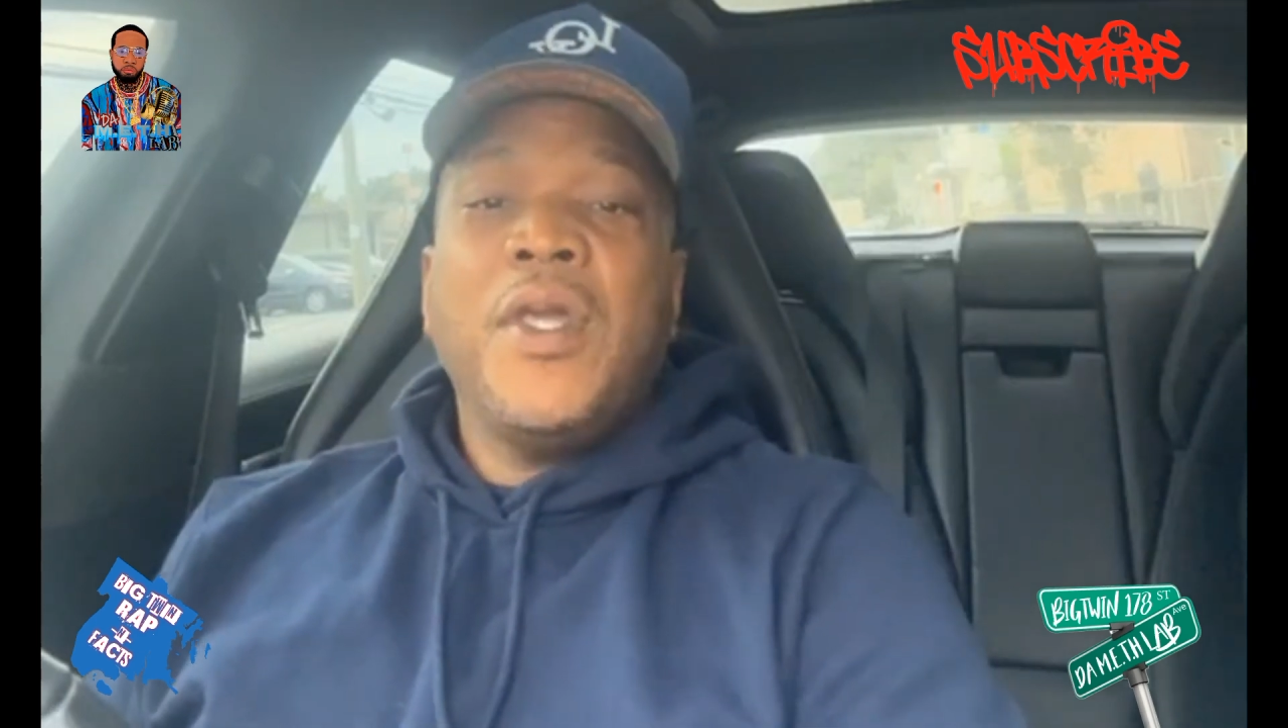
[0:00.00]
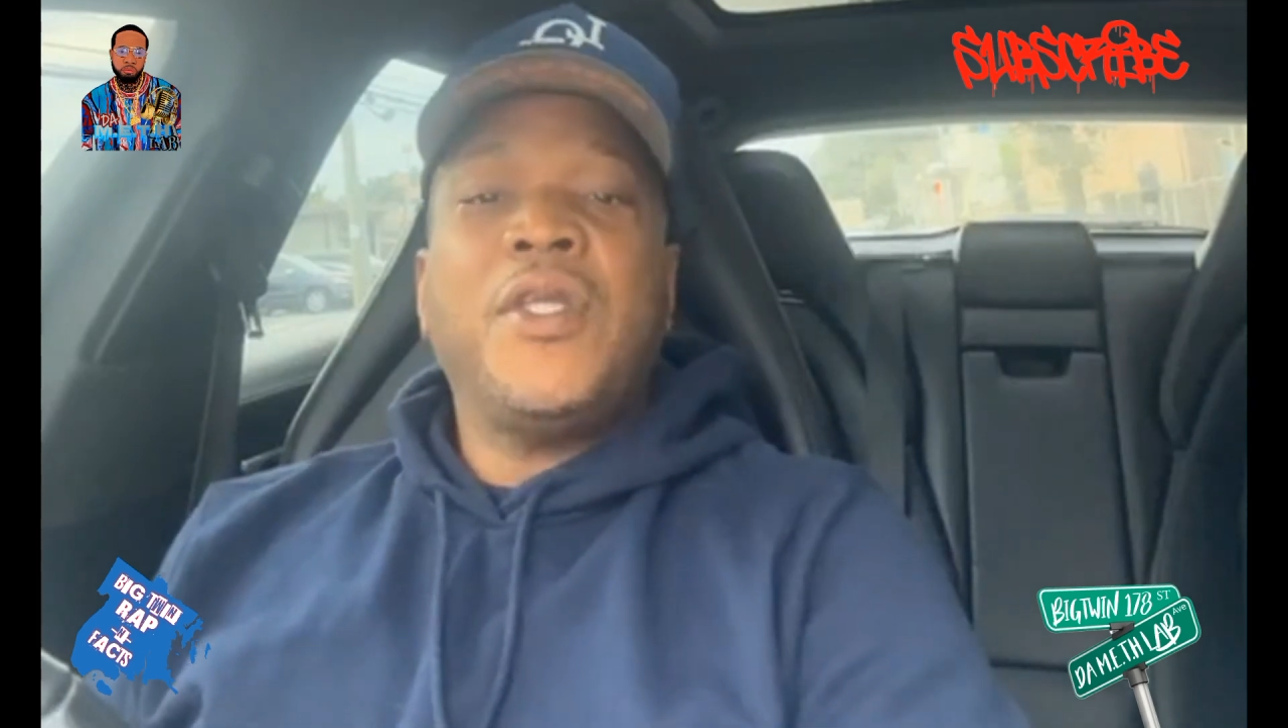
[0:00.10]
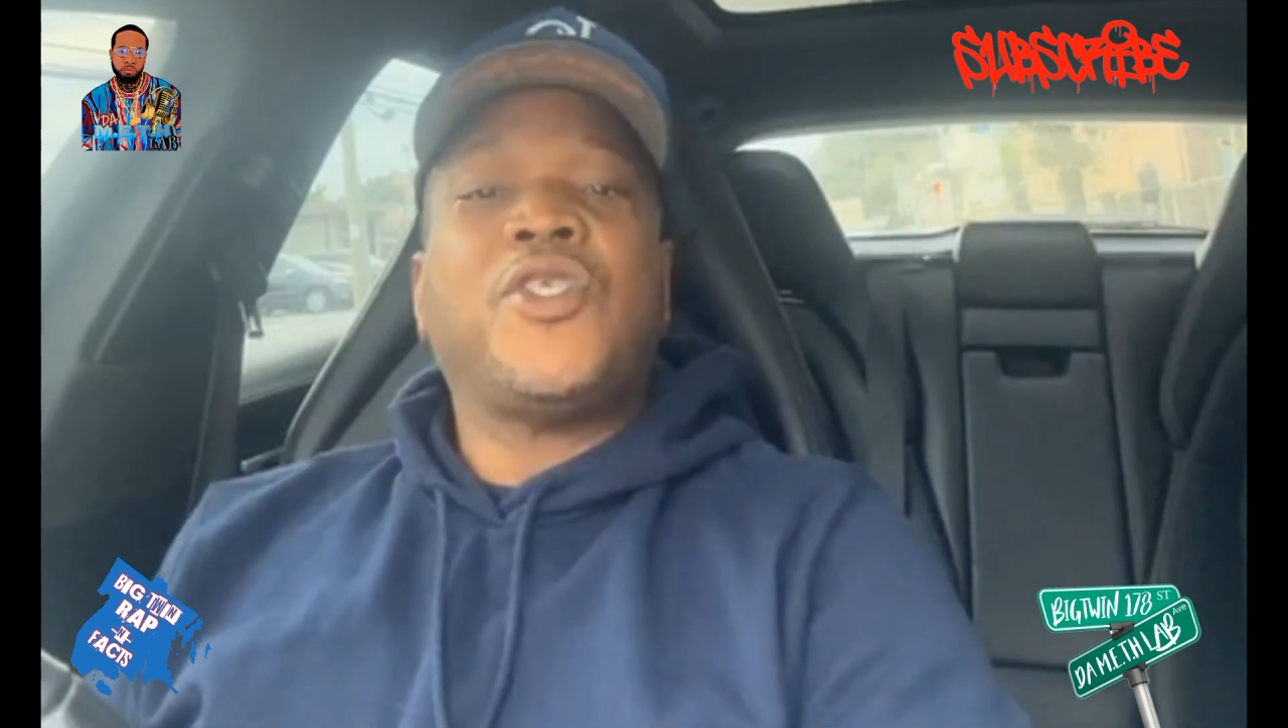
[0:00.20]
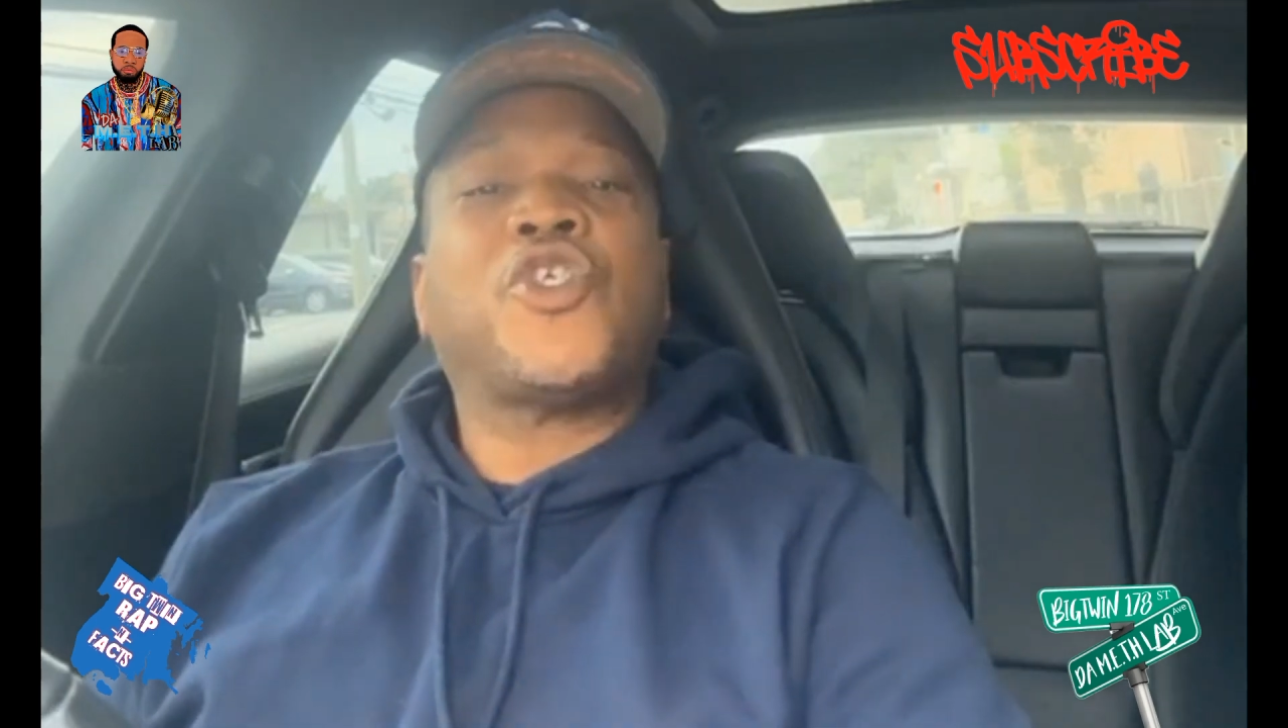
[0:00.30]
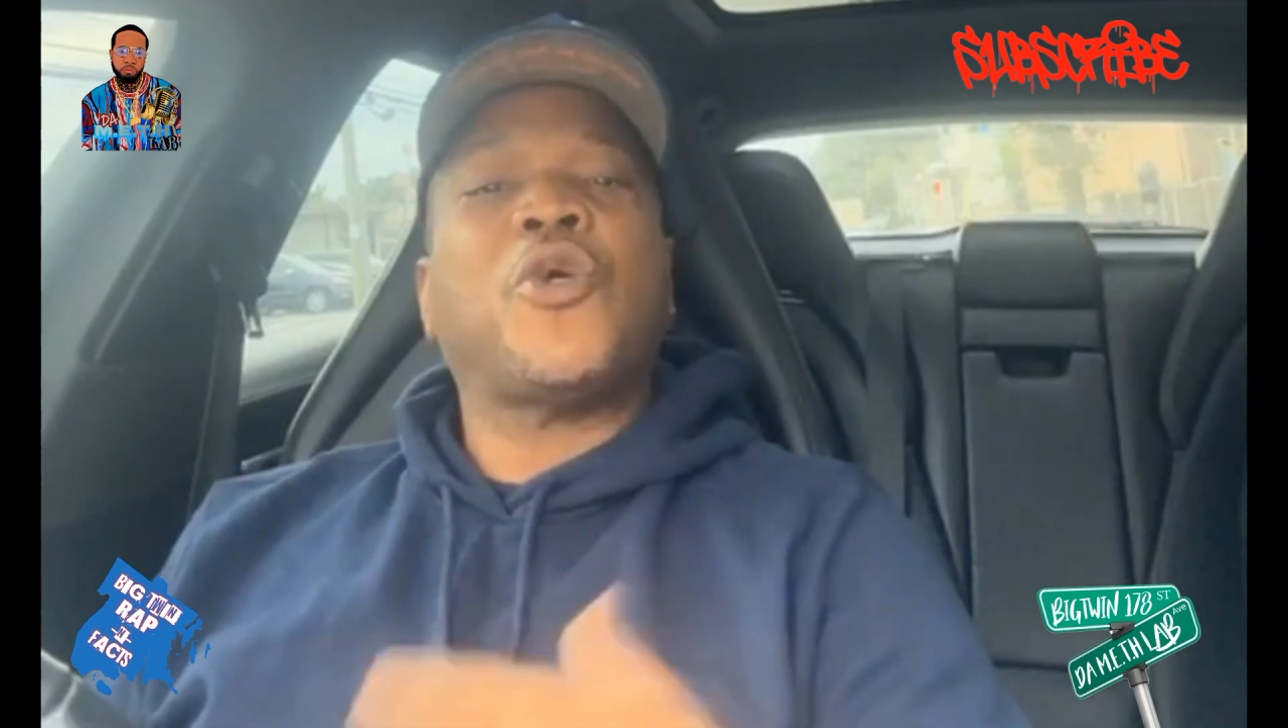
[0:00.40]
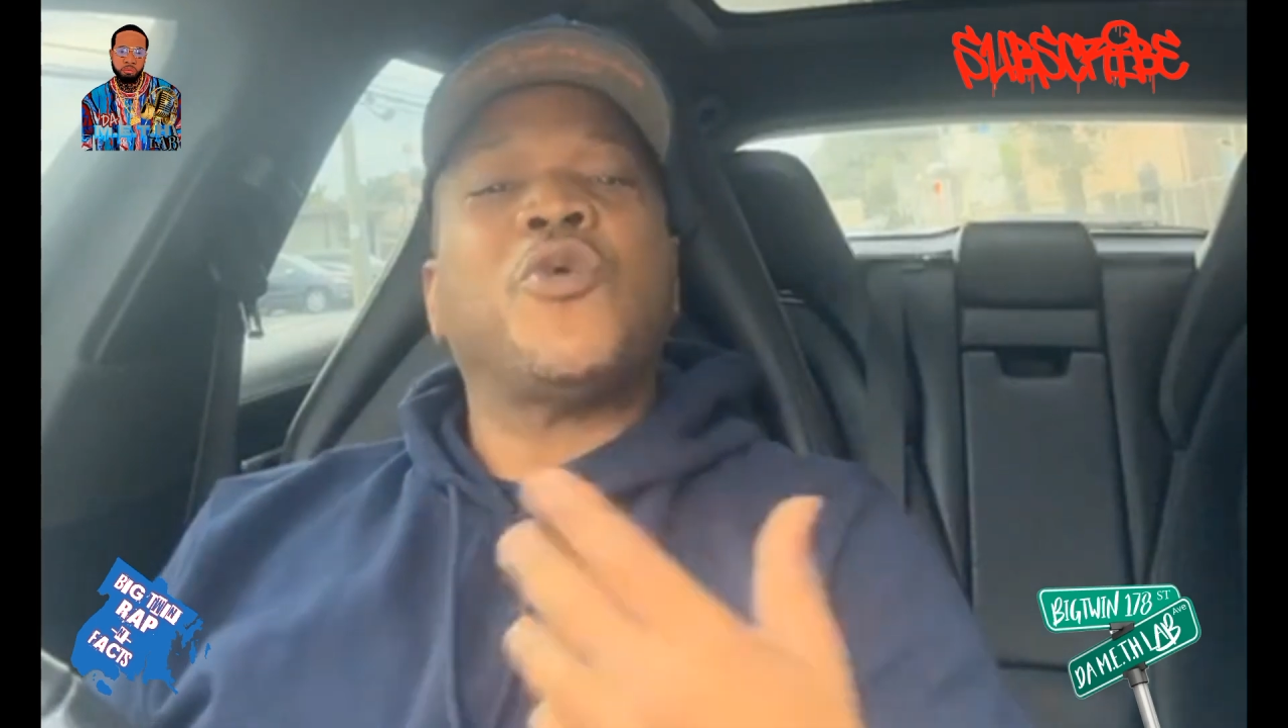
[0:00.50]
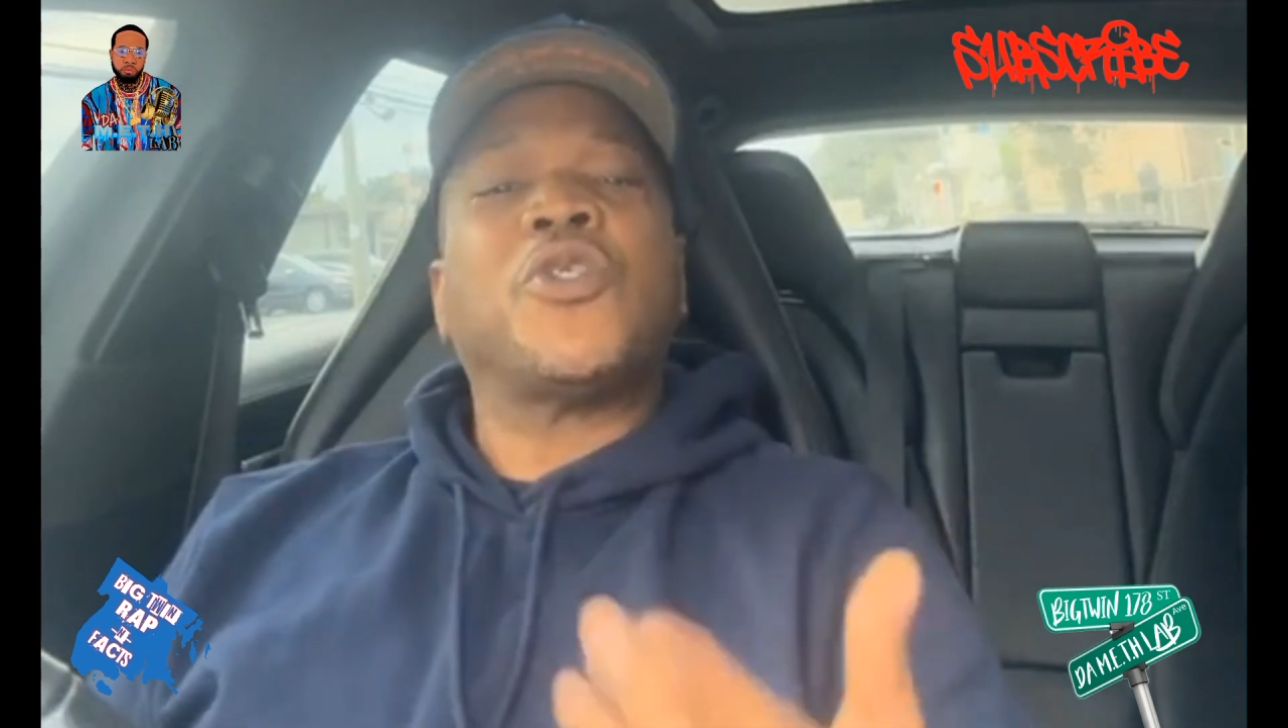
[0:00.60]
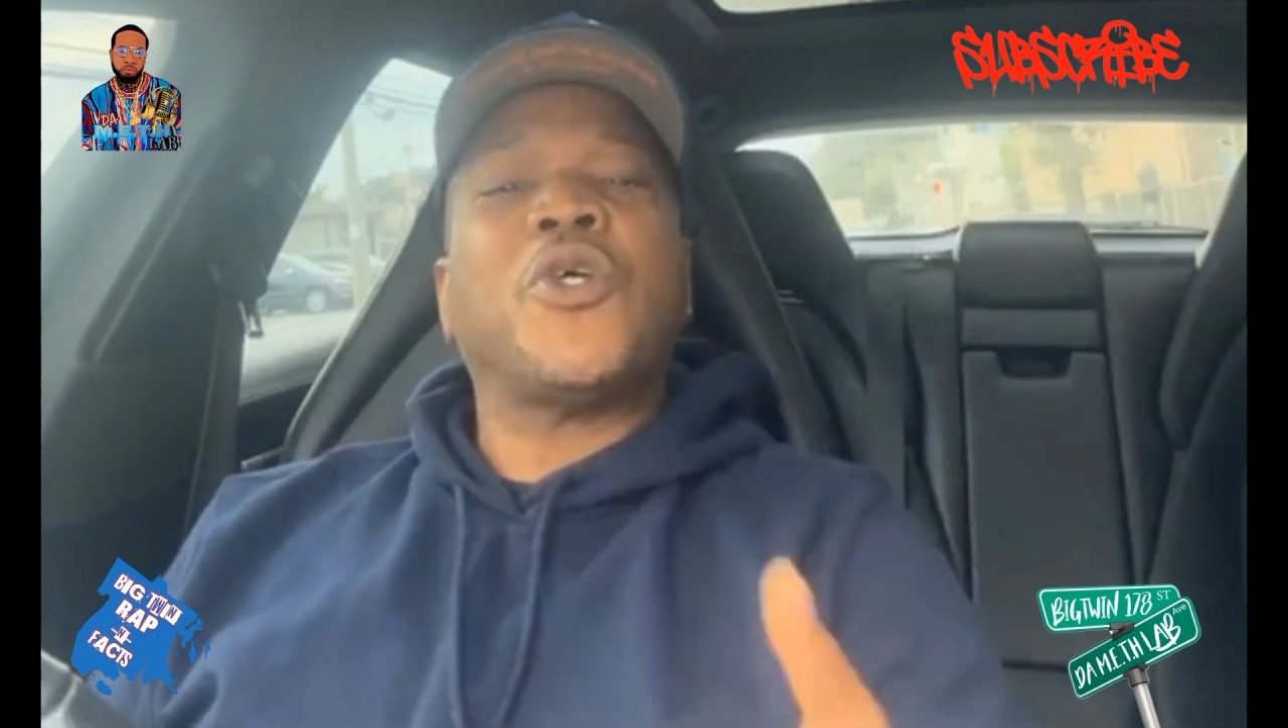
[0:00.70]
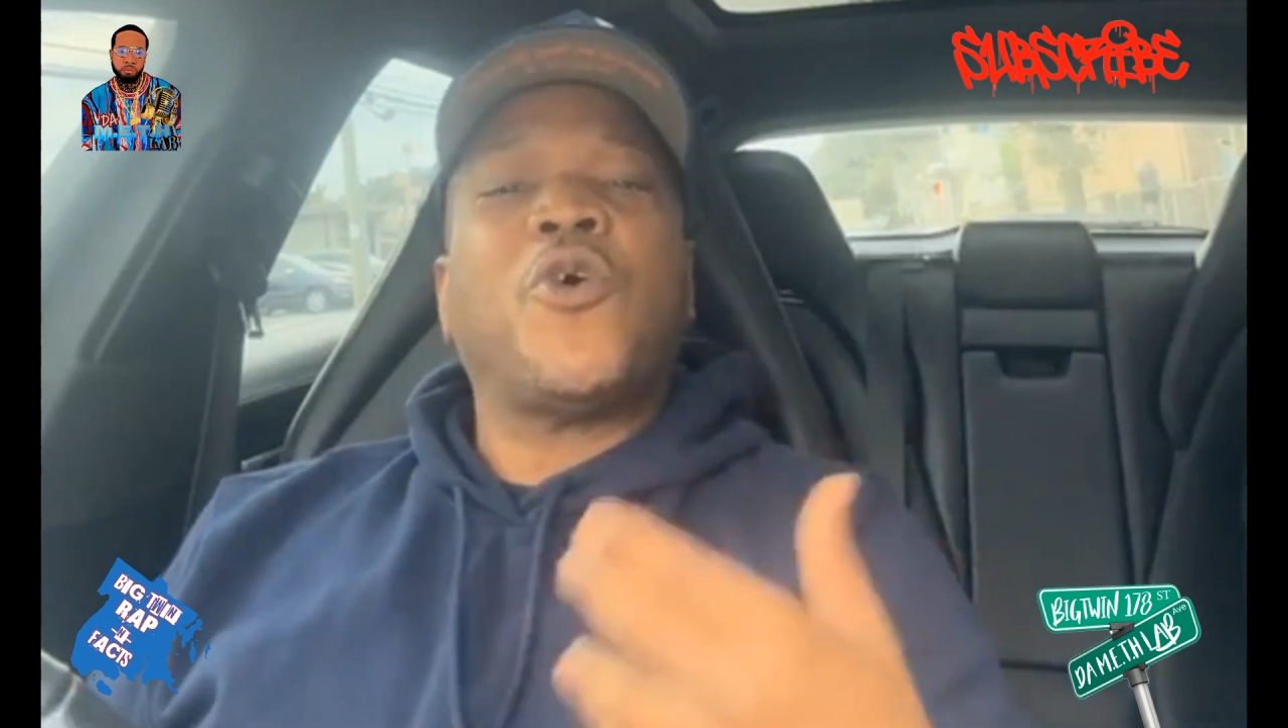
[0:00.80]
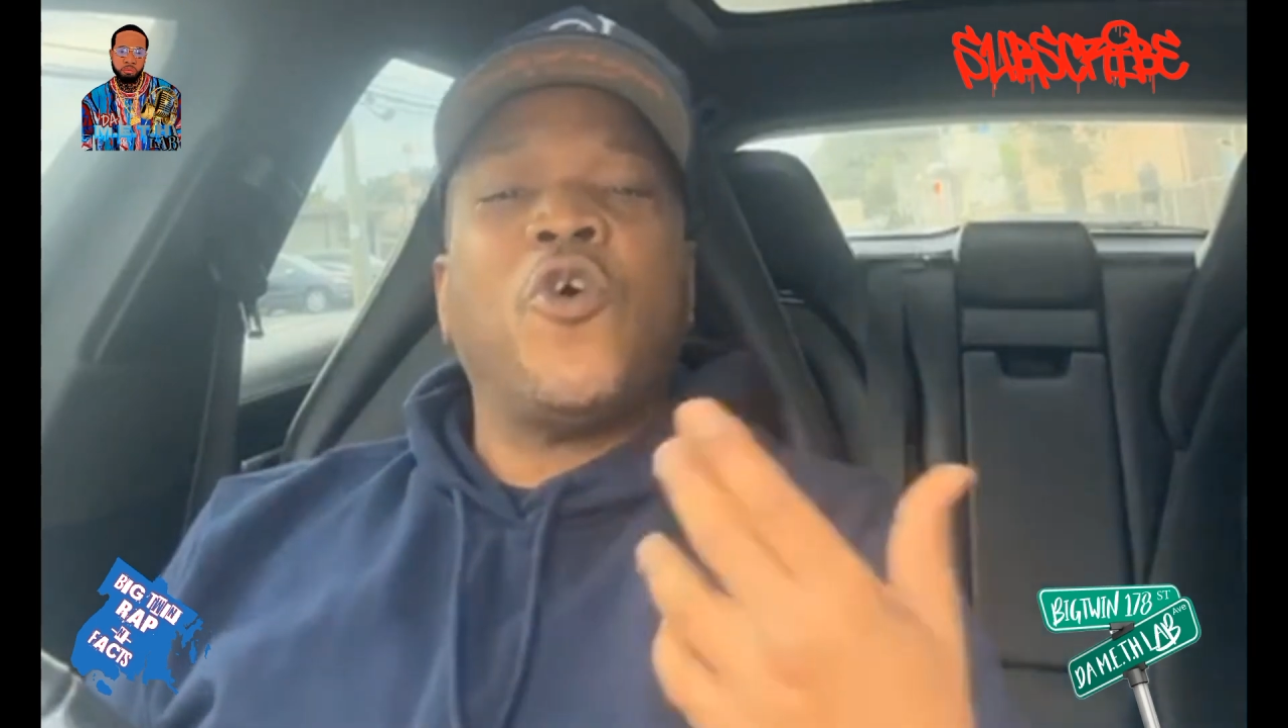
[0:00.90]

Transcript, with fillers: he chose to